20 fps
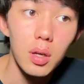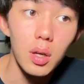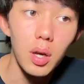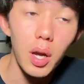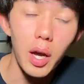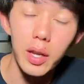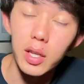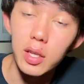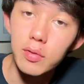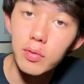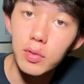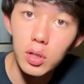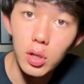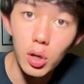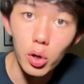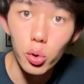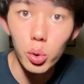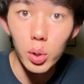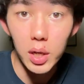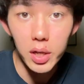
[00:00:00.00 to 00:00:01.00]
I'd even
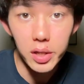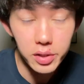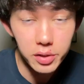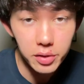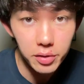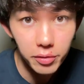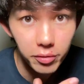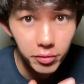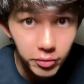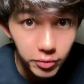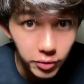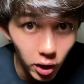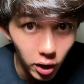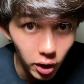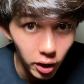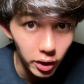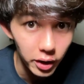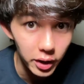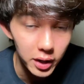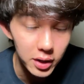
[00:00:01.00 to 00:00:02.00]
go as
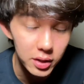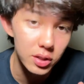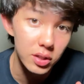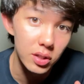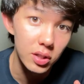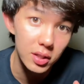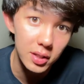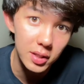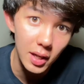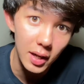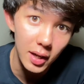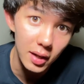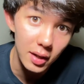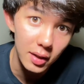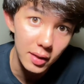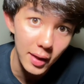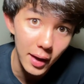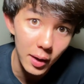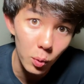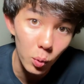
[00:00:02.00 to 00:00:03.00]
far as to say
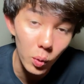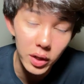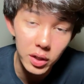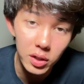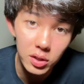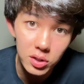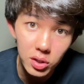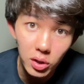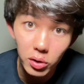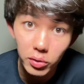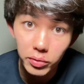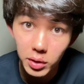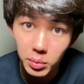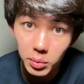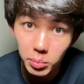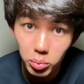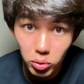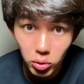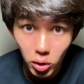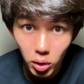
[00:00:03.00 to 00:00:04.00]
that when you're solving
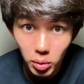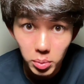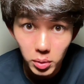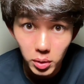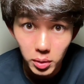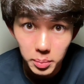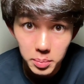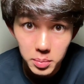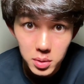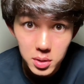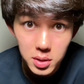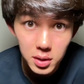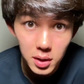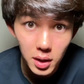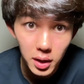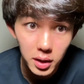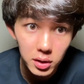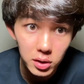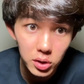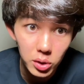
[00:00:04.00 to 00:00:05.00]
problems
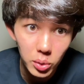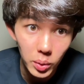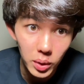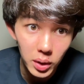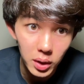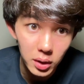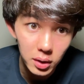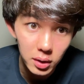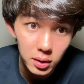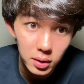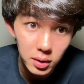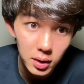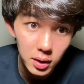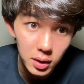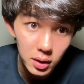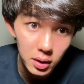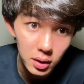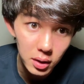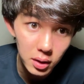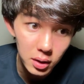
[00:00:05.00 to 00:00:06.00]
and doing
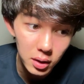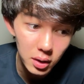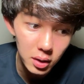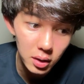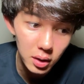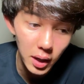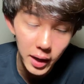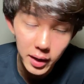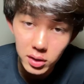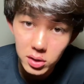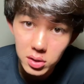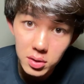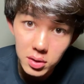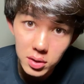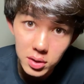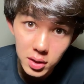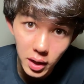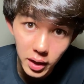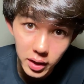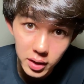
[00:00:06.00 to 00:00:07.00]
the
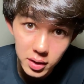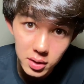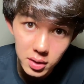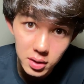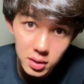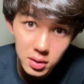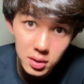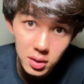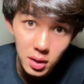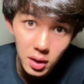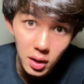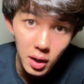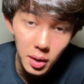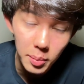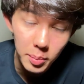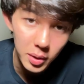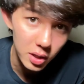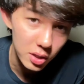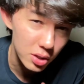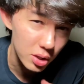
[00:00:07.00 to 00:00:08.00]
exercises,
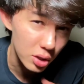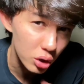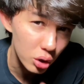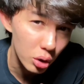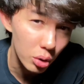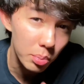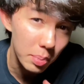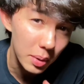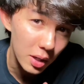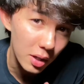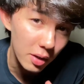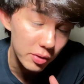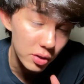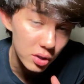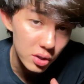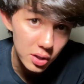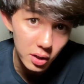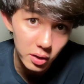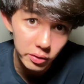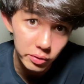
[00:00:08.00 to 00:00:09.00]
because you should be if you're
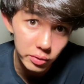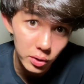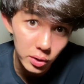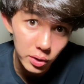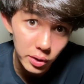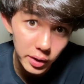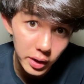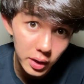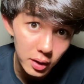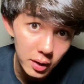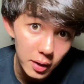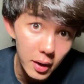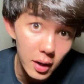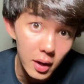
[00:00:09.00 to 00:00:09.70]
self-learning,